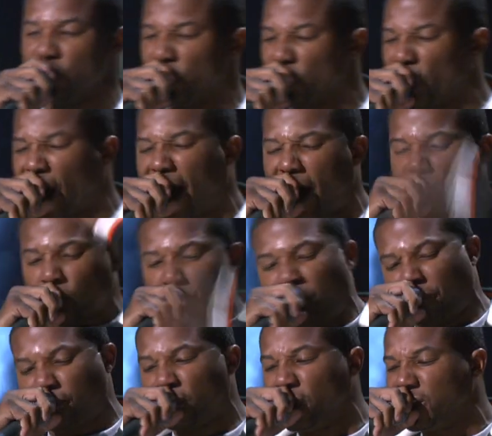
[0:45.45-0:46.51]
Look out,
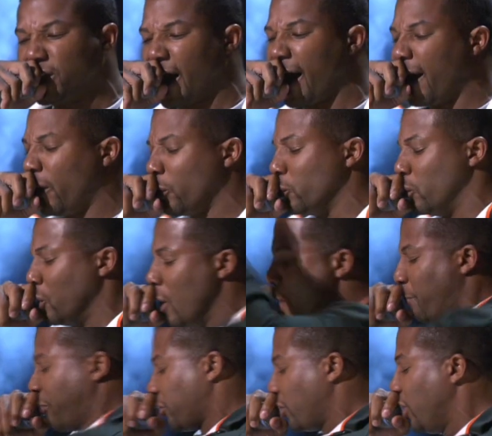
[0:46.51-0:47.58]
get down,
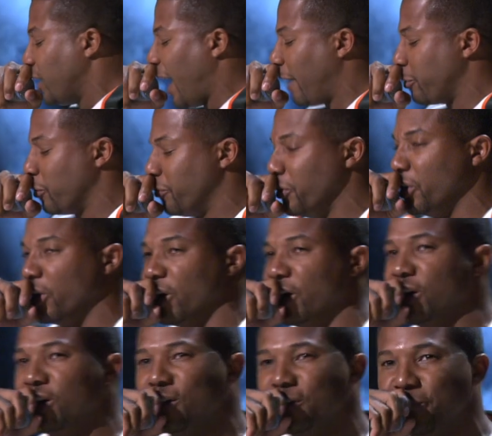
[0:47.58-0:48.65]
get out of here.
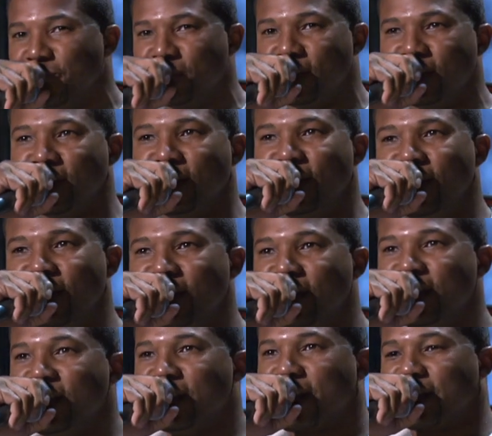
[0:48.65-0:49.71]

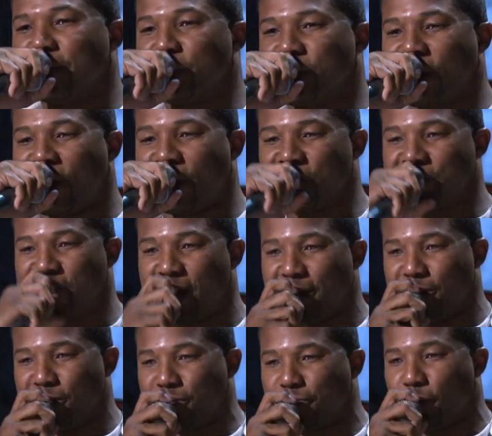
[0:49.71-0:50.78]
Got that retarded
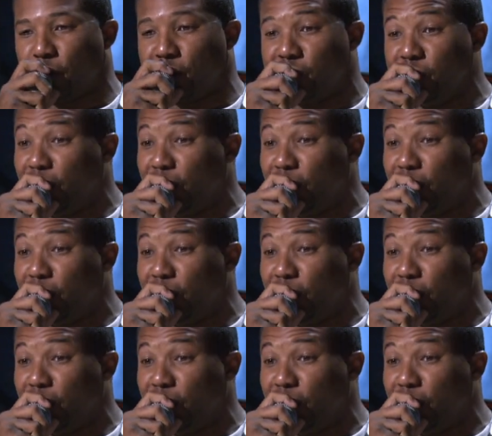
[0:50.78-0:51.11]
sound in his voice.